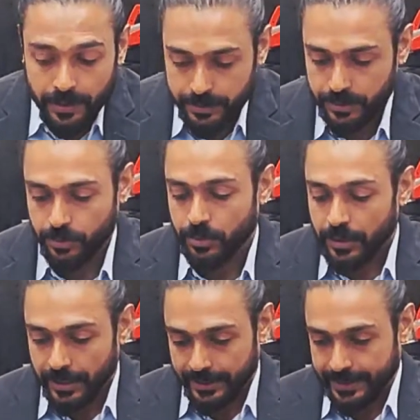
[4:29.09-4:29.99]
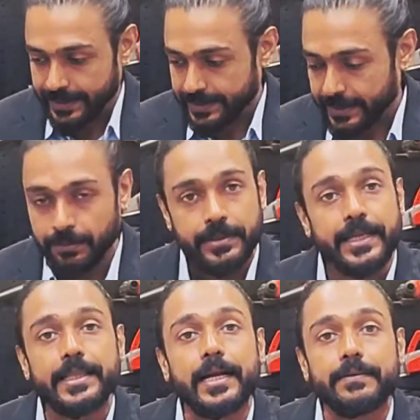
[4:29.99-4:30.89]
So this is
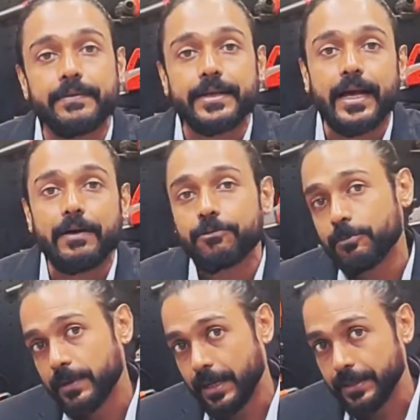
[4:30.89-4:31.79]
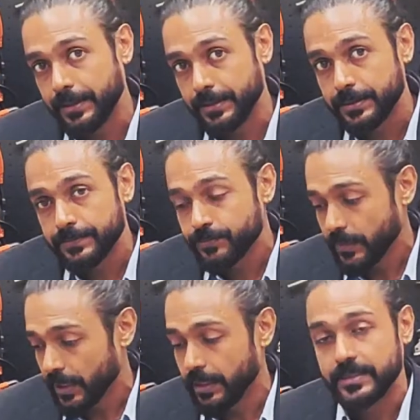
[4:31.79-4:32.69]
something that we have from Carigar
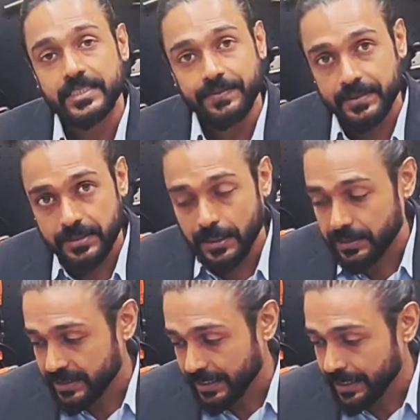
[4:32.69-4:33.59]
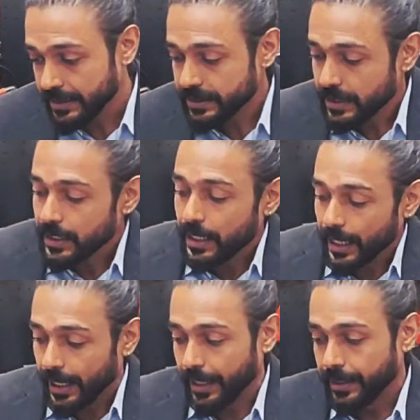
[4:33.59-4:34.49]
7-star series,
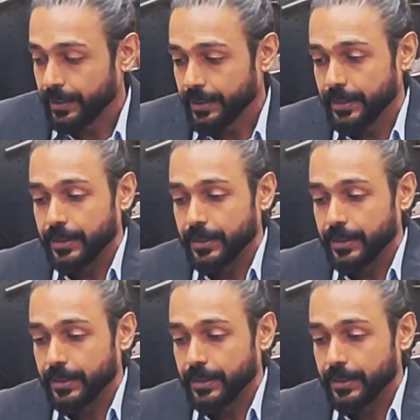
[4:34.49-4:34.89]
and